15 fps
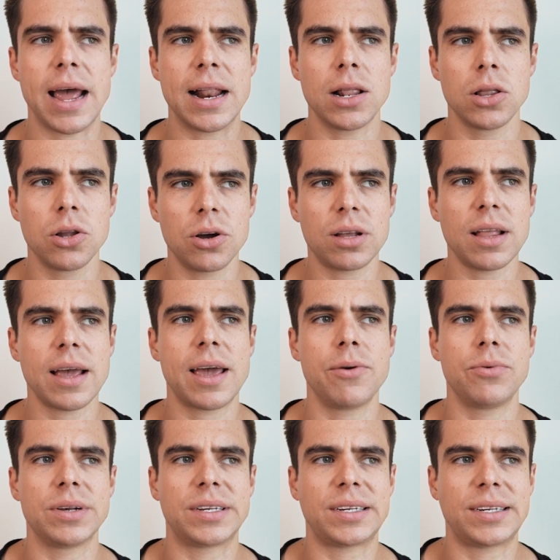it looked like it
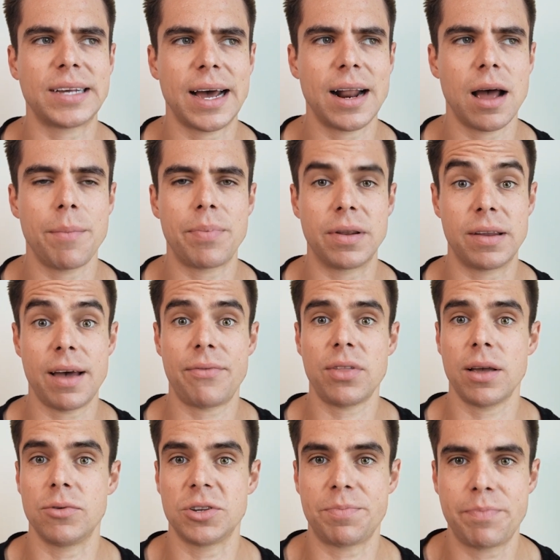was set up and
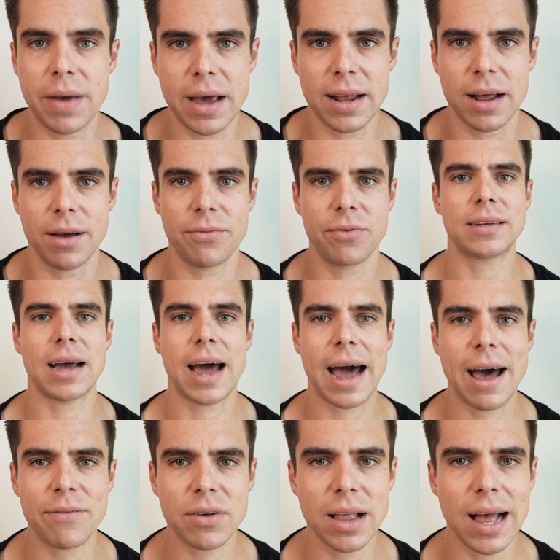definitely was big enough to
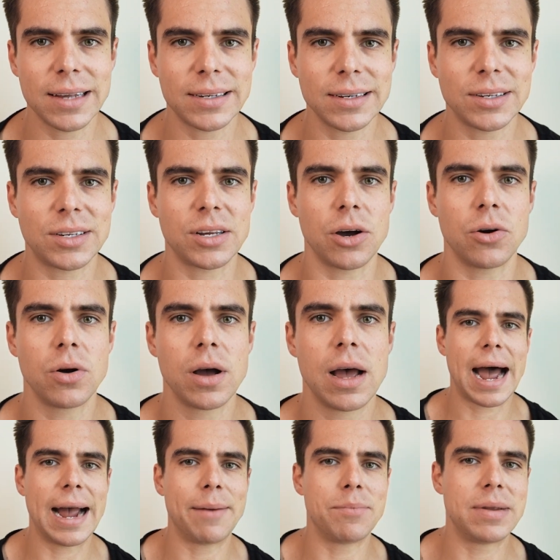have classes. So
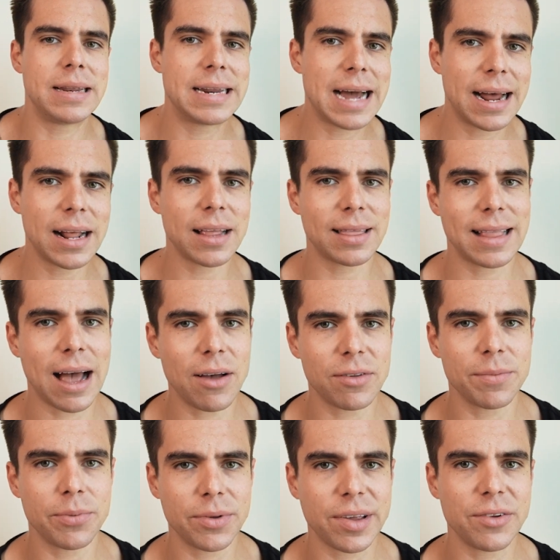I'm not
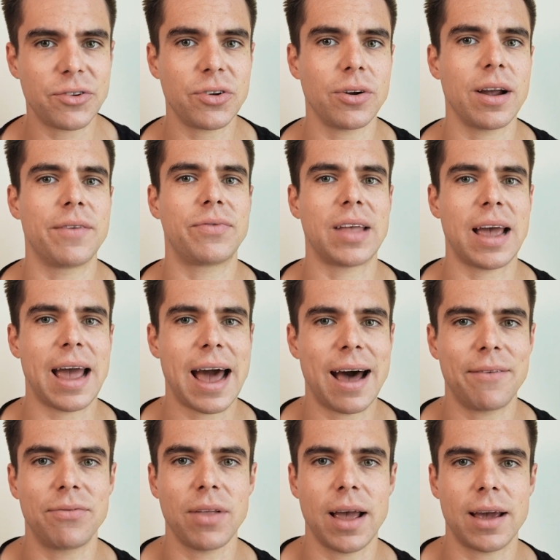1,000% sure if they
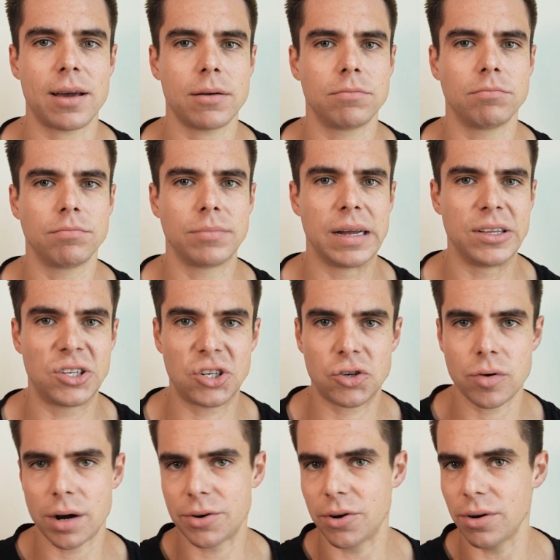have like
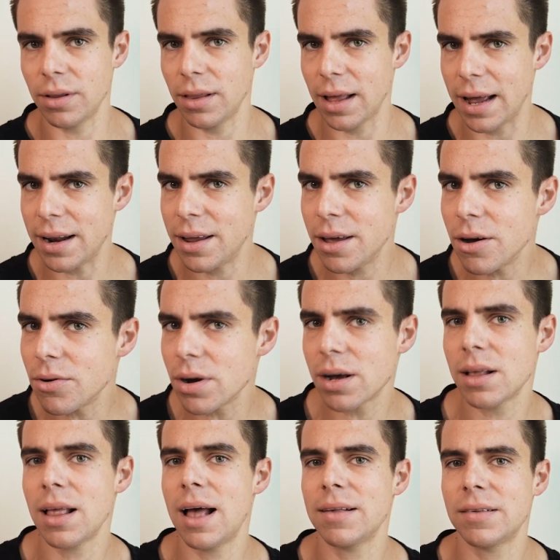instructor-led yoga
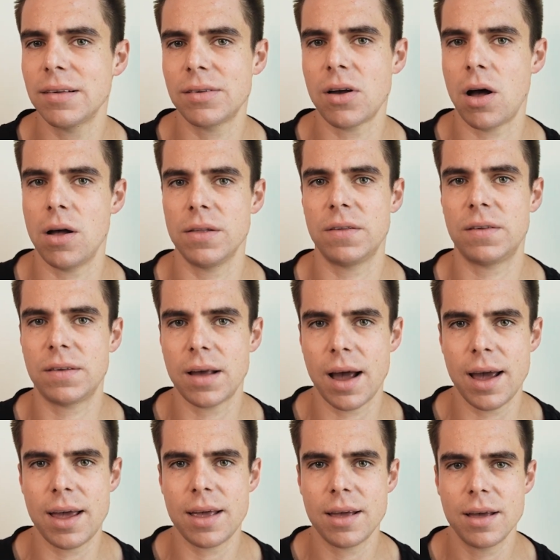classes on
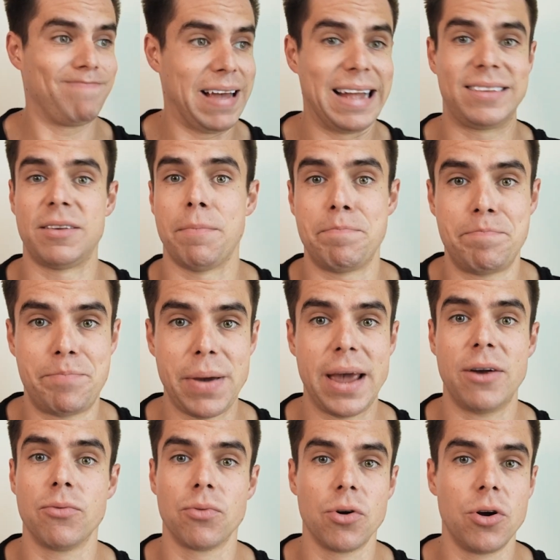site, but it's a
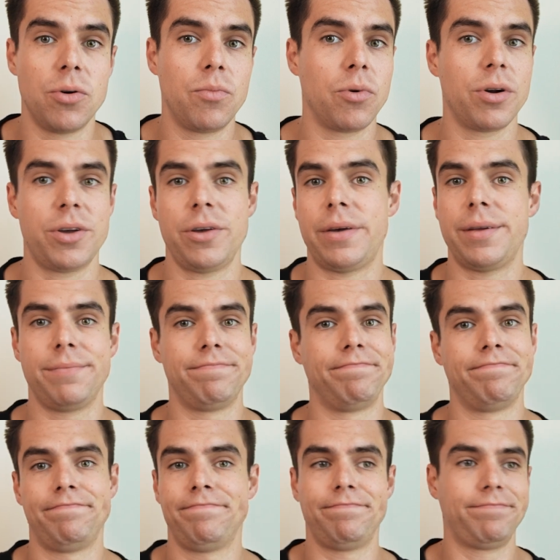big room where you
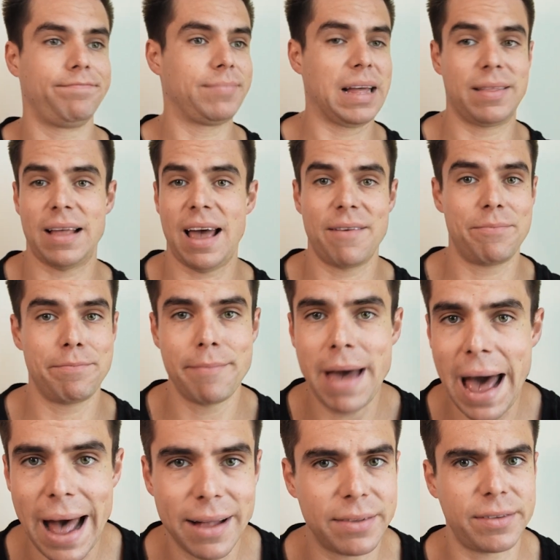can, and they have
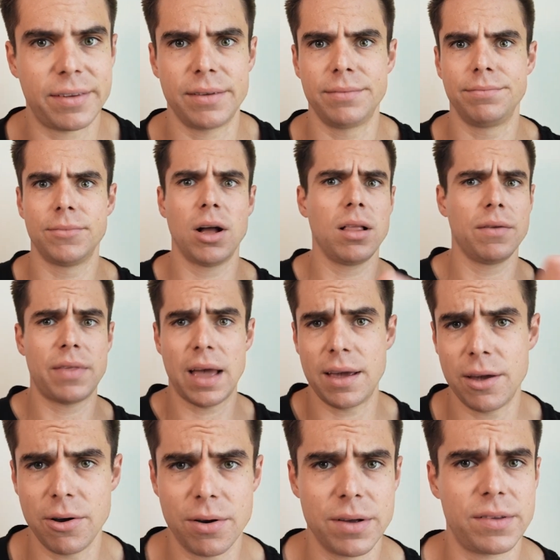mats and all of
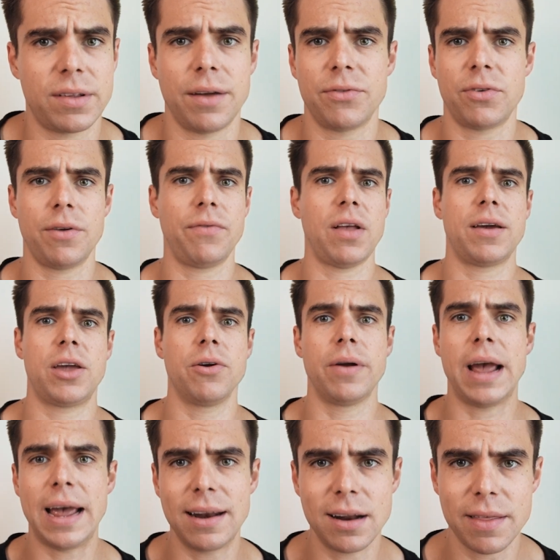that yoga stuff. So if like
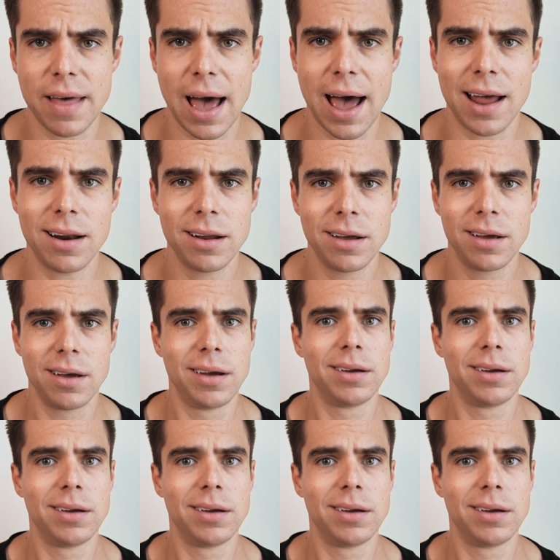you're into that,